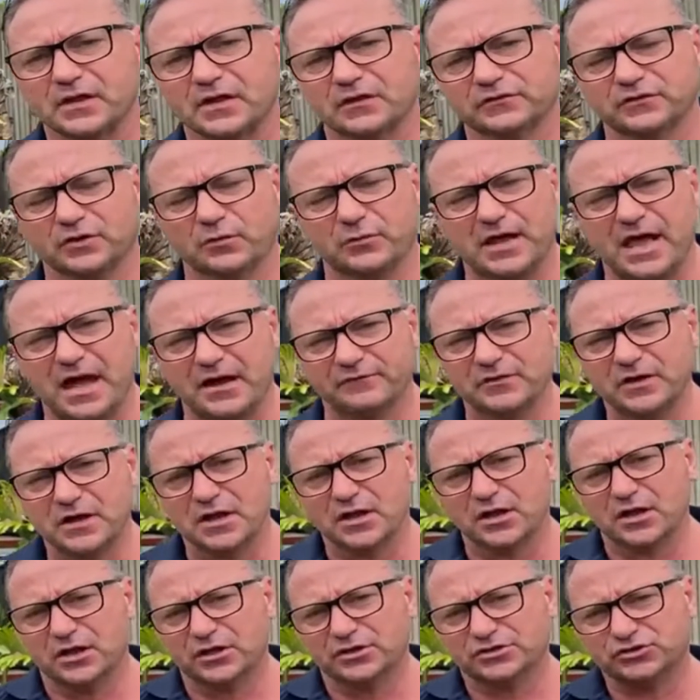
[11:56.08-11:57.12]
So we have
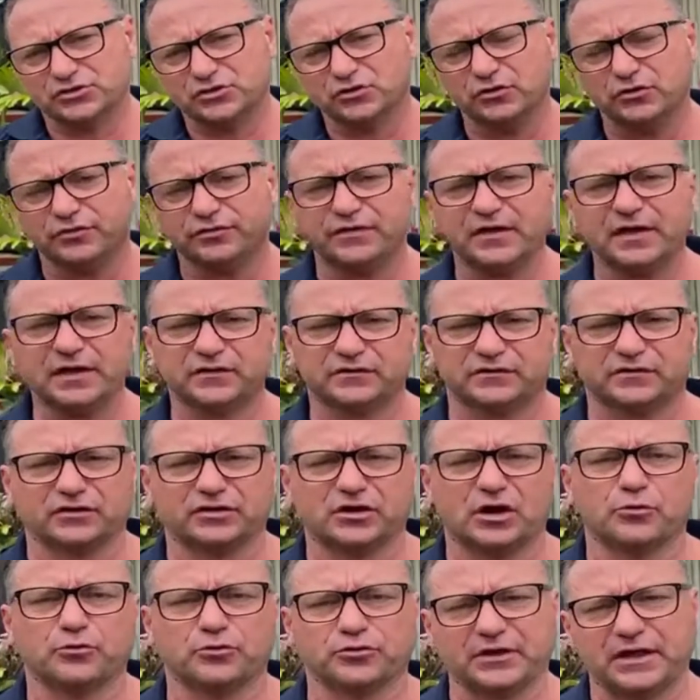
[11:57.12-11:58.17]
2 things that
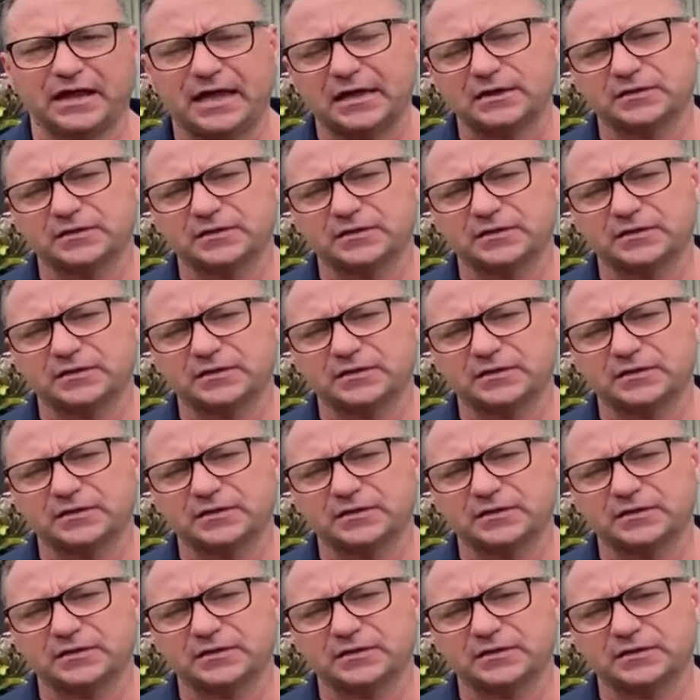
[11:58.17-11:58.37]
go on the